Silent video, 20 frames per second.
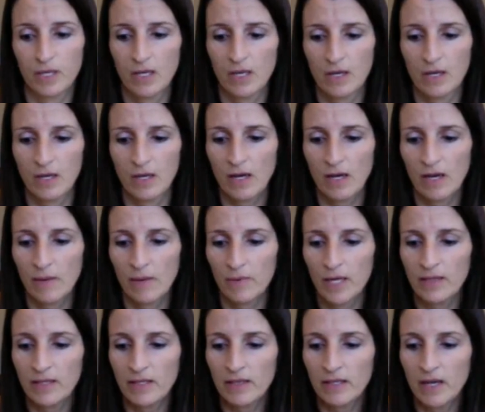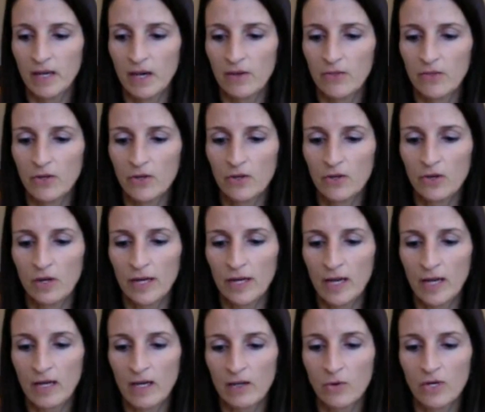And then the other
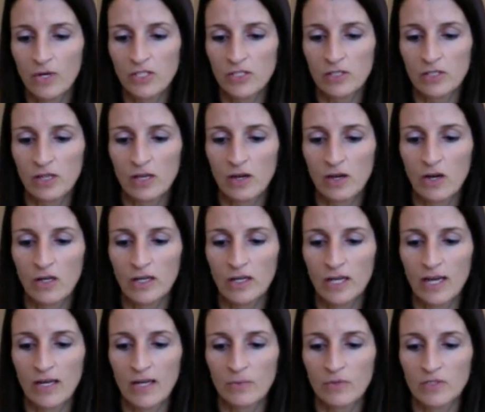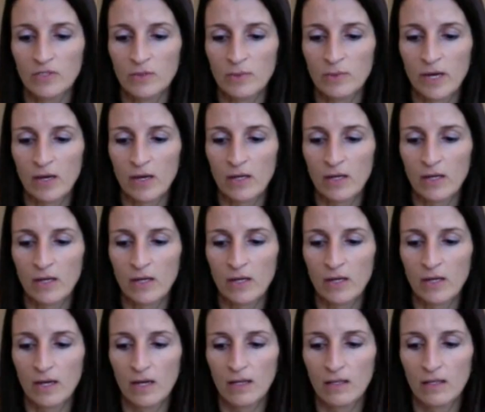question that Connie had was about
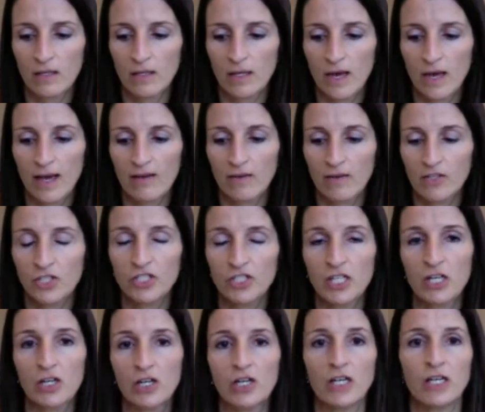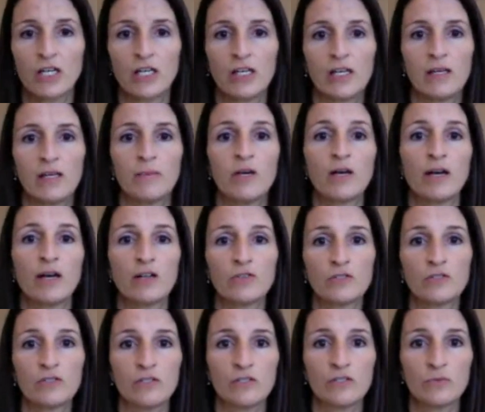sharing email
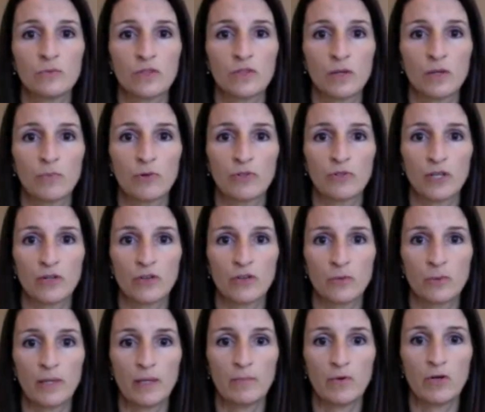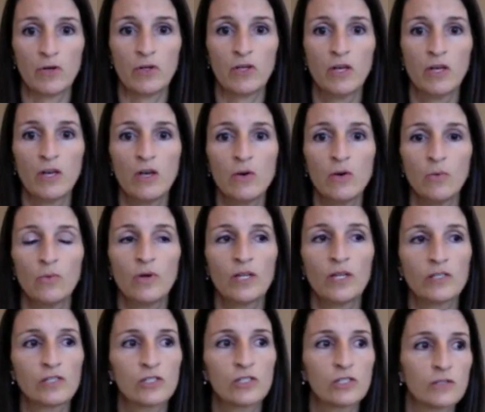addresses with the birthday group people,
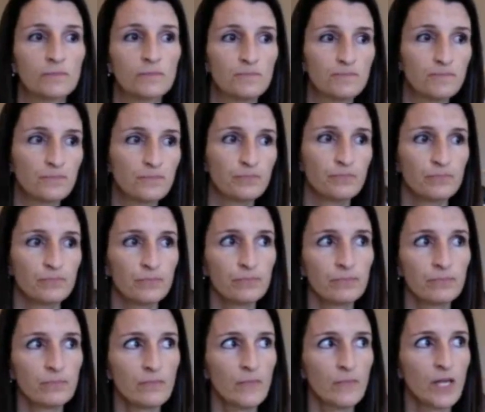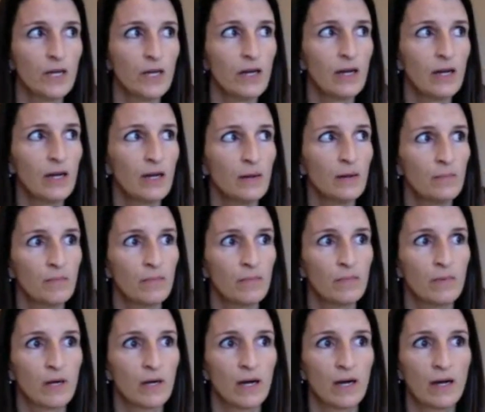which, and
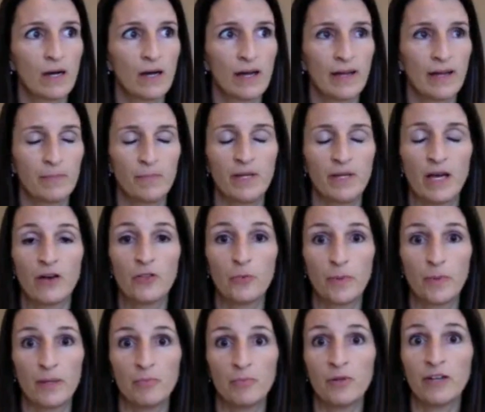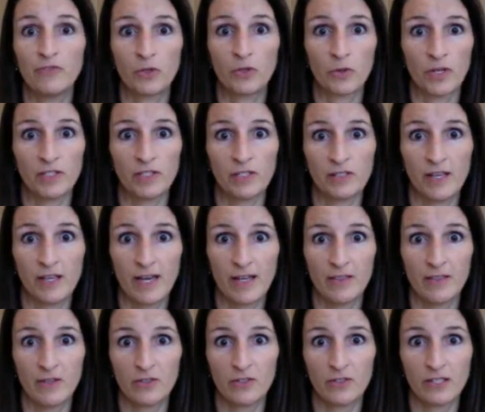other people have requested that.
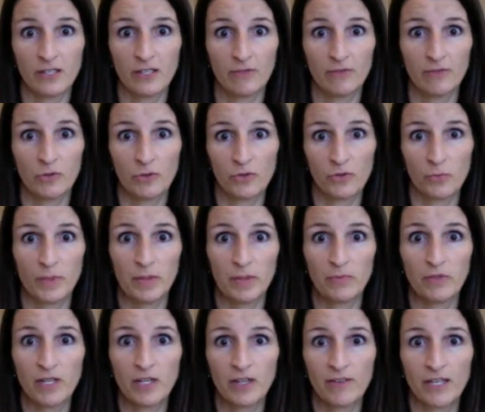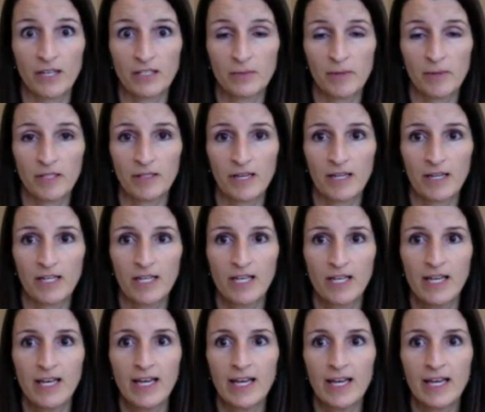There's like a few other people that have asked about that.
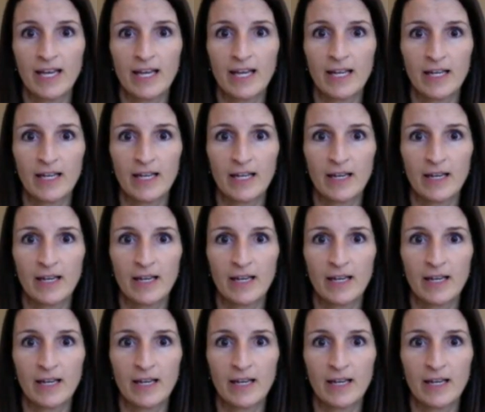And